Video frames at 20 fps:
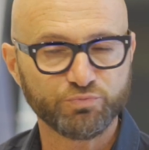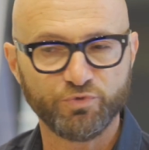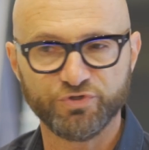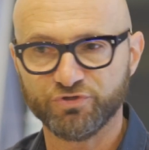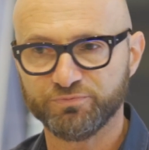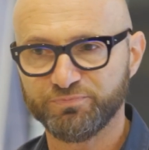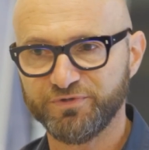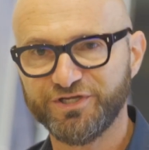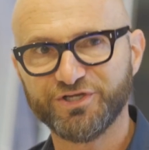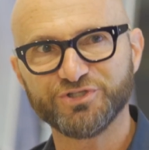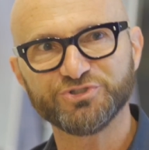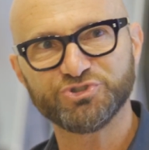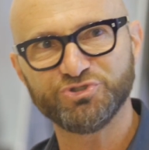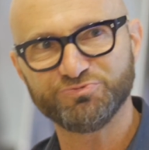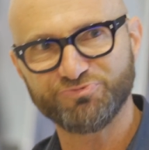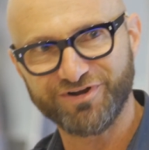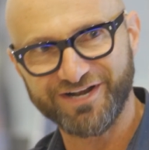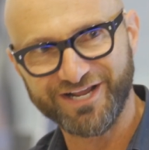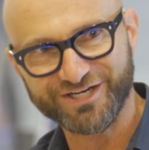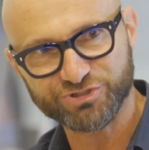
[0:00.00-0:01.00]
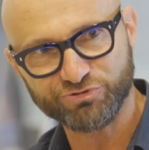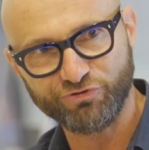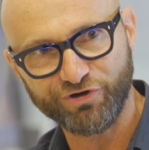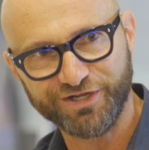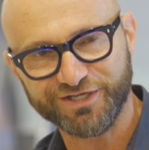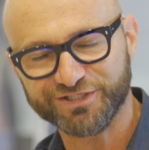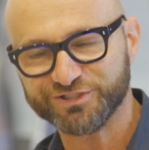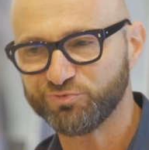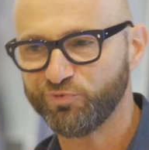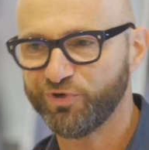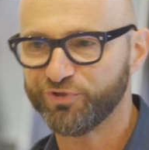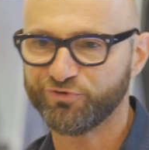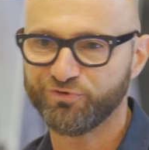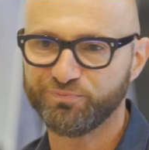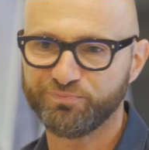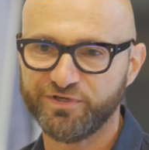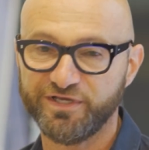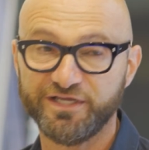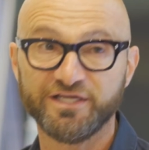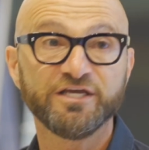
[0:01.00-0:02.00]
whether it be consumer electronics, whether
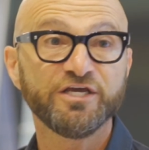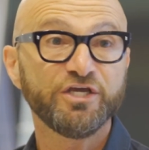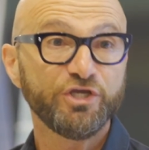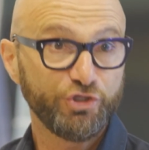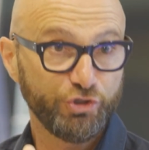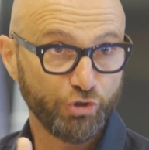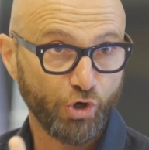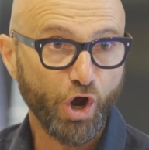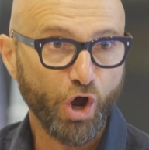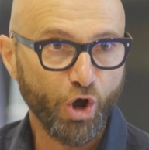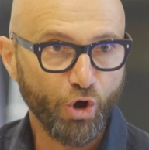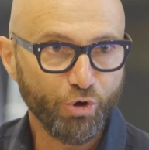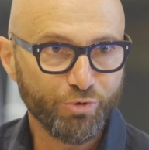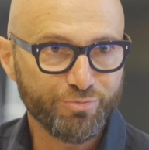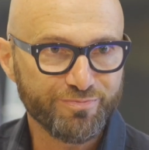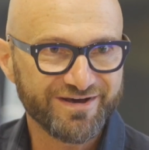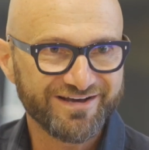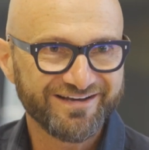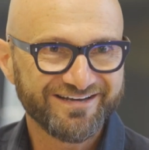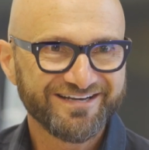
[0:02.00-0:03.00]
it be your home.